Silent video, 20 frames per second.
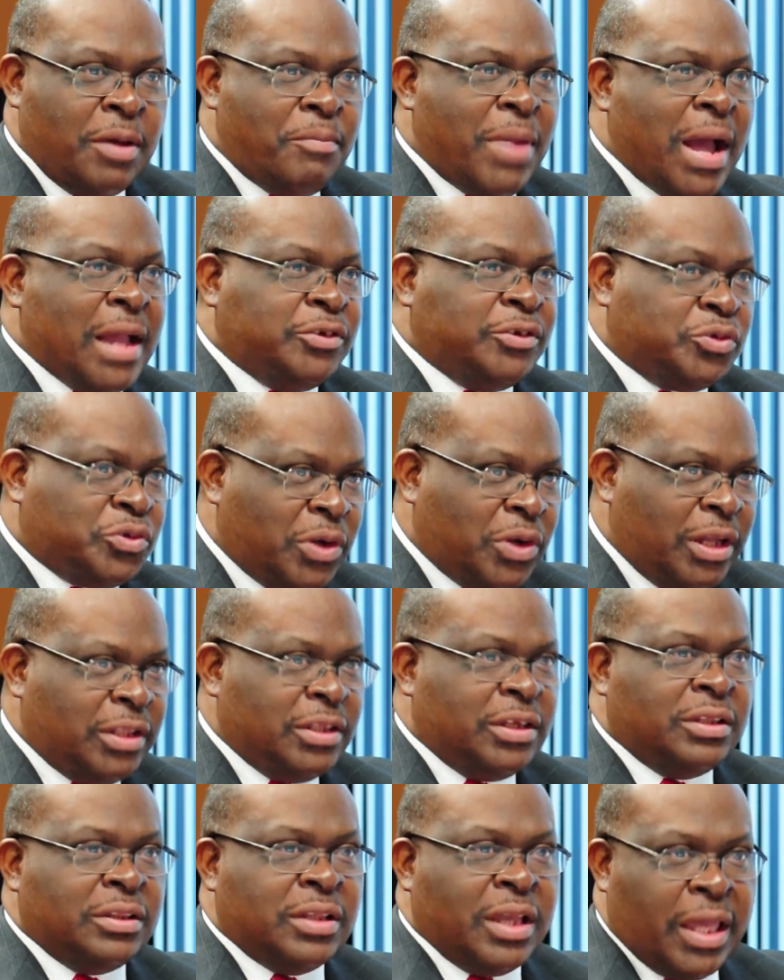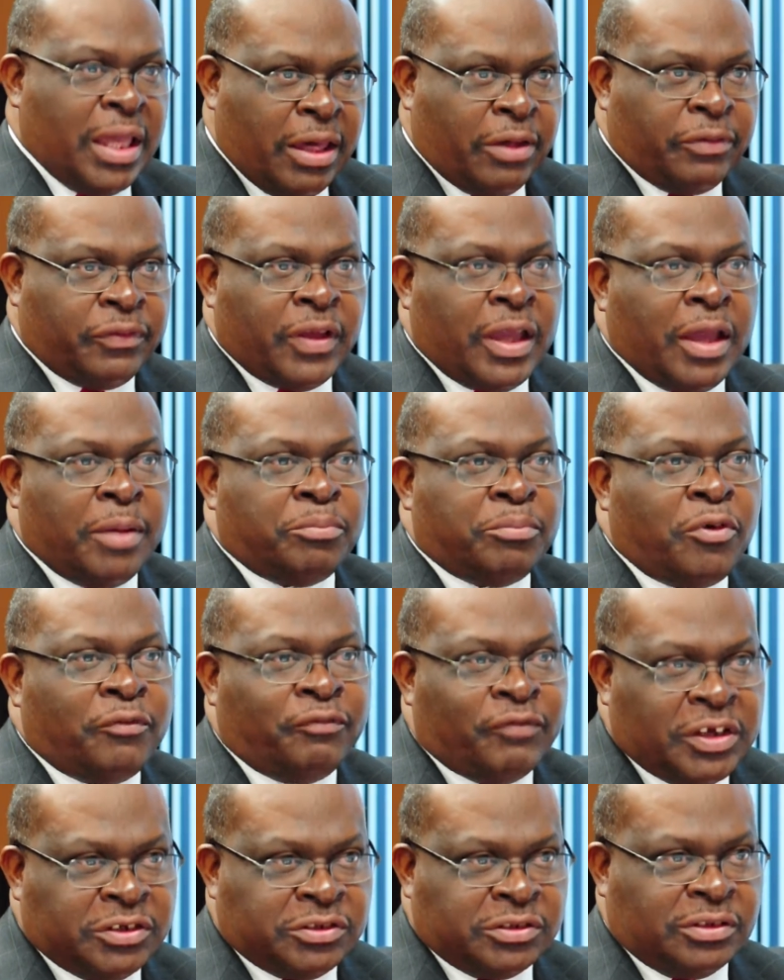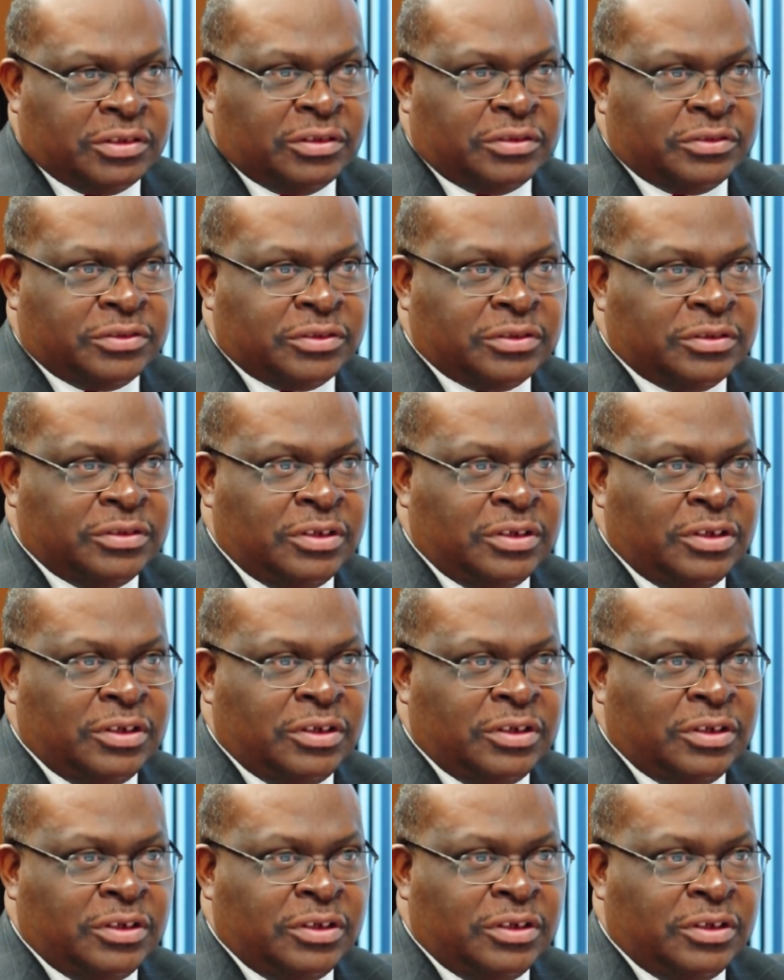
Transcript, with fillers: by training the healthcare professionals.